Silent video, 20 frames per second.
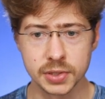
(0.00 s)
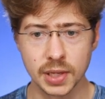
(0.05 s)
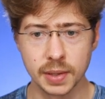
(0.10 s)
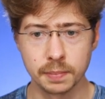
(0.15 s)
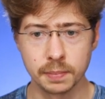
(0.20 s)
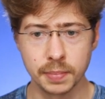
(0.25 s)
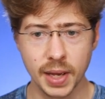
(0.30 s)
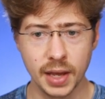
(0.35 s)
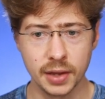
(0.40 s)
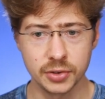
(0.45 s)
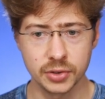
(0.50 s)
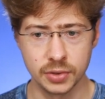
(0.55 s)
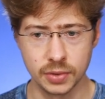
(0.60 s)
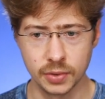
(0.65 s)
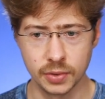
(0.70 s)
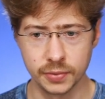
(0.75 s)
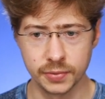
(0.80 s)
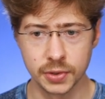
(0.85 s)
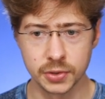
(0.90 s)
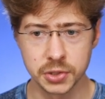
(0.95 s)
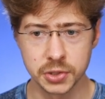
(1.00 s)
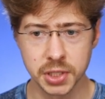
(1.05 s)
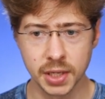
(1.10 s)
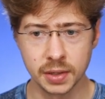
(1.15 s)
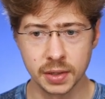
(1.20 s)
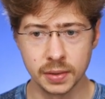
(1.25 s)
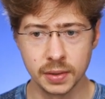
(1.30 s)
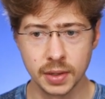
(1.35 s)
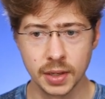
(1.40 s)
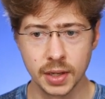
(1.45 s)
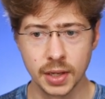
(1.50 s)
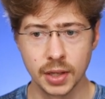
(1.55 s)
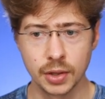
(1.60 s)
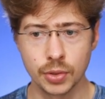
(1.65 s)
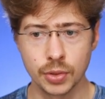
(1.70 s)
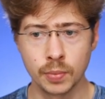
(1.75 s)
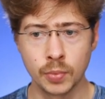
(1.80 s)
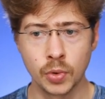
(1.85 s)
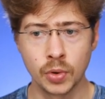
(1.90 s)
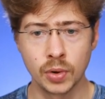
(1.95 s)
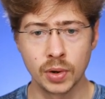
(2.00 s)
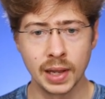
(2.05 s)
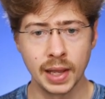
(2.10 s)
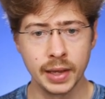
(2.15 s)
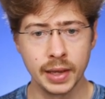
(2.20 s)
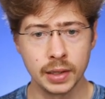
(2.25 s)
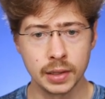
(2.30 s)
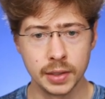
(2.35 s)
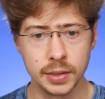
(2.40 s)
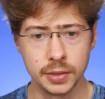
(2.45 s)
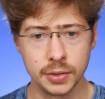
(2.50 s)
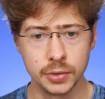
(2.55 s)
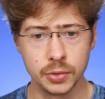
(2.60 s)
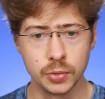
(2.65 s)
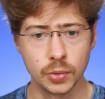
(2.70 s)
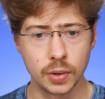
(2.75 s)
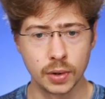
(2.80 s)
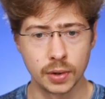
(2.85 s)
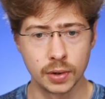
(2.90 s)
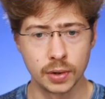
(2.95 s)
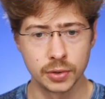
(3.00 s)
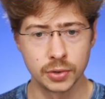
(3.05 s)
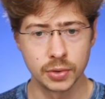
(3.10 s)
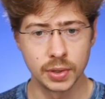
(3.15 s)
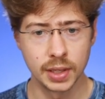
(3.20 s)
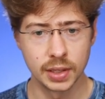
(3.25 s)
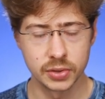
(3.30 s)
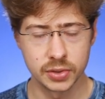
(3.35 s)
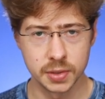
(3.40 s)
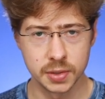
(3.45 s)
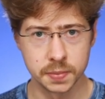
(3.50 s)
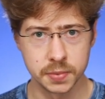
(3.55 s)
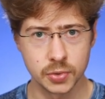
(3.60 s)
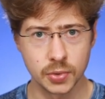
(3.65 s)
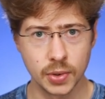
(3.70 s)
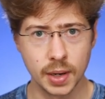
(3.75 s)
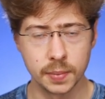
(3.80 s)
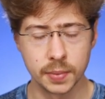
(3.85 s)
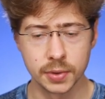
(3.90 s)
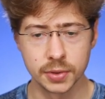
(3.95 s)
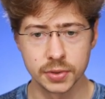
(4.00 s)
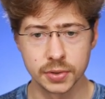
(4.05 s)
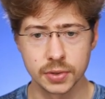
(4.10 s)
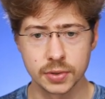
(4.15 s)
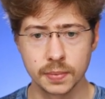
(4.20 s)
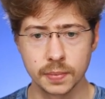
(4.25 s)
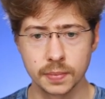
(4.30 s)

and passion of your channel, the more likely you are to get subscribers.